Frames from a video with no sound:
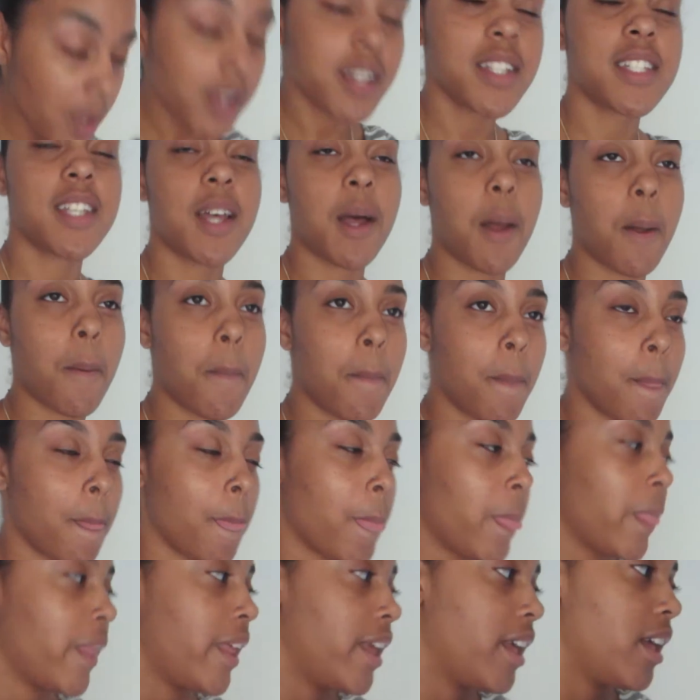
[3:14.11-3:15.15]
So
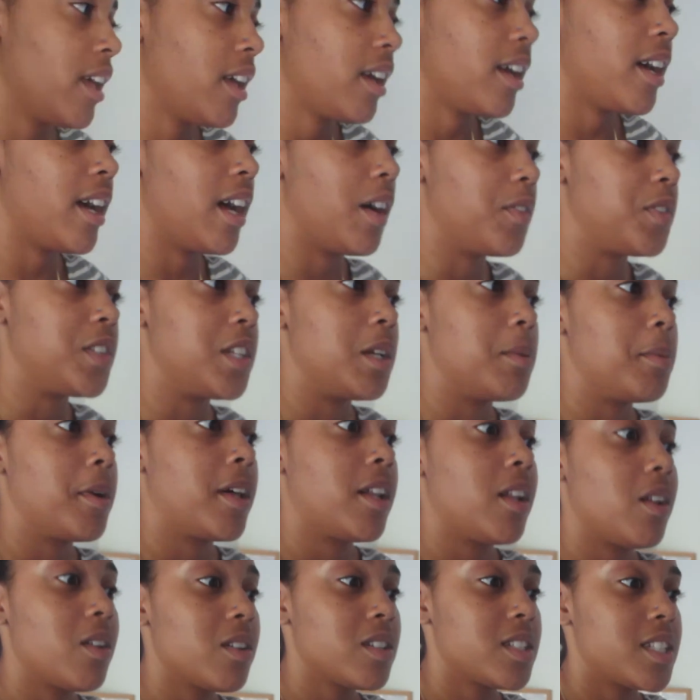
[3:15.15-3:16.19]
I have to get my
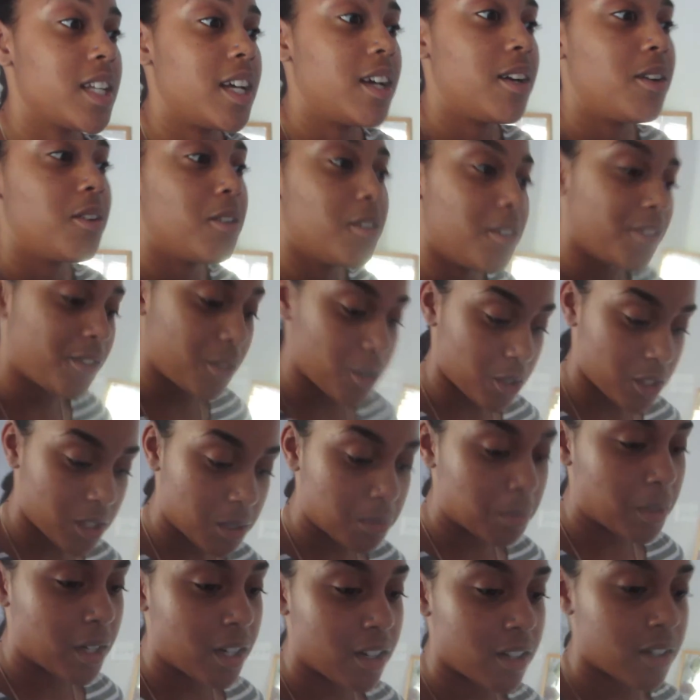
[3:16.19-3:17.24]
clothes out for
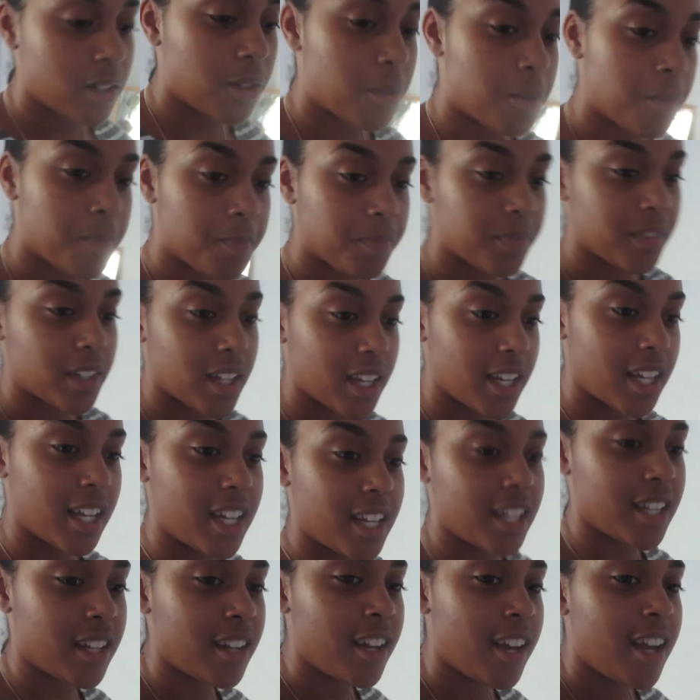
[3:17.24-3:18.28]
tomorrow.
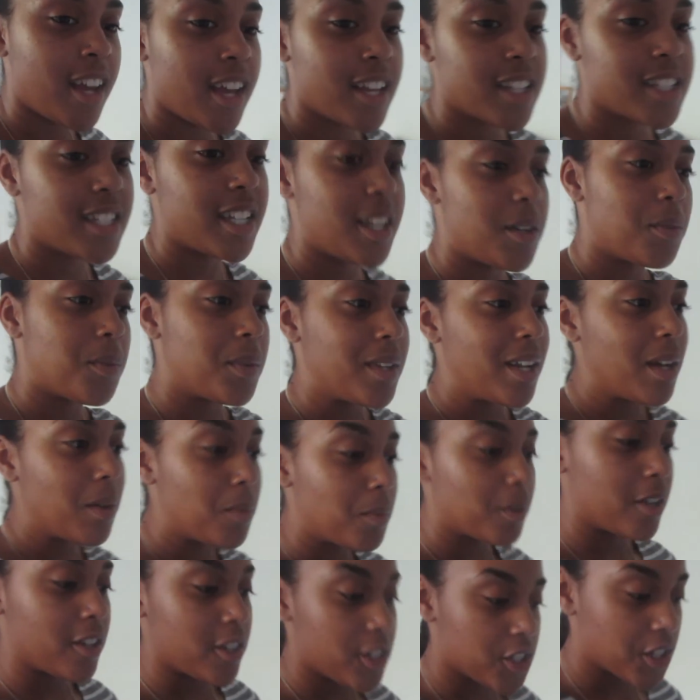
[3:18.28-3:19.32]
And see, when I
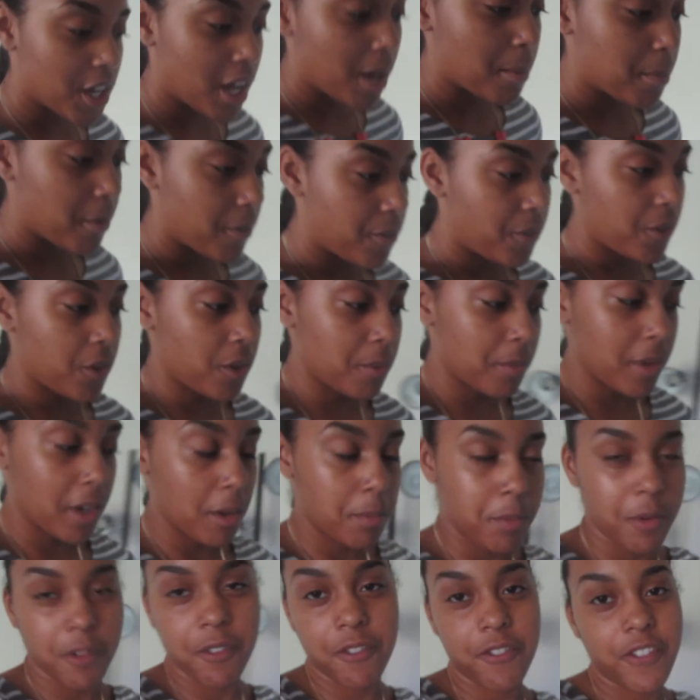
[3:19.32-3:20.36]
went shopping for my
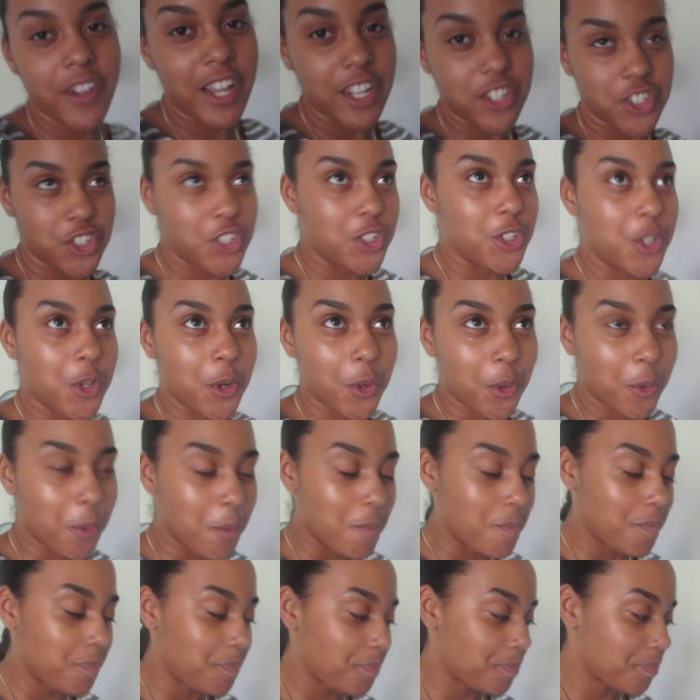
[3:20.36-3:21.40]

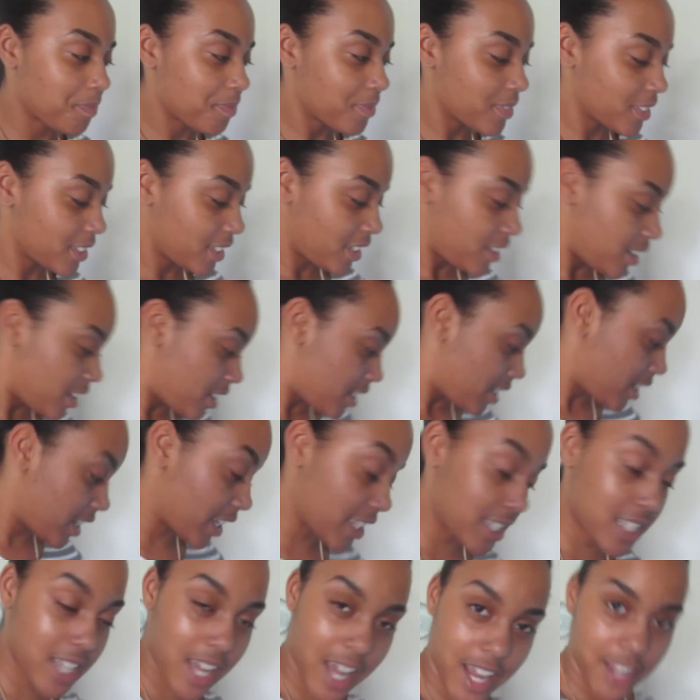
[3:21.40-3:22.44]
professional
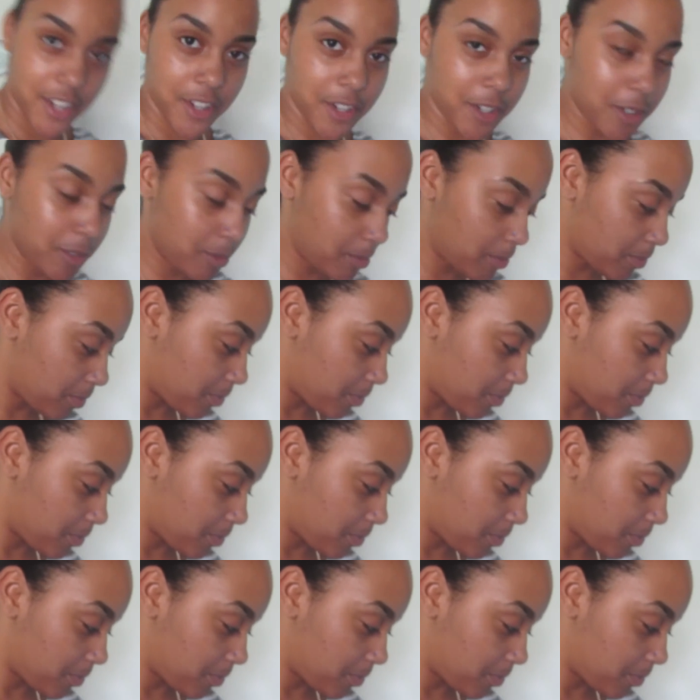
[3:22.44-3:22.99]
attire,